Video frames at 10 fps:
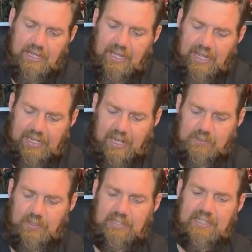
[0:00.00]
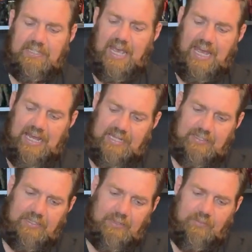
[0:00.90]
He comes with his hat.
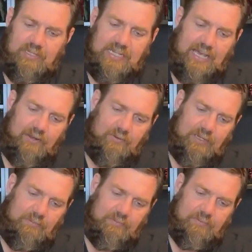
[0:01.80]
You got to put his hat on him.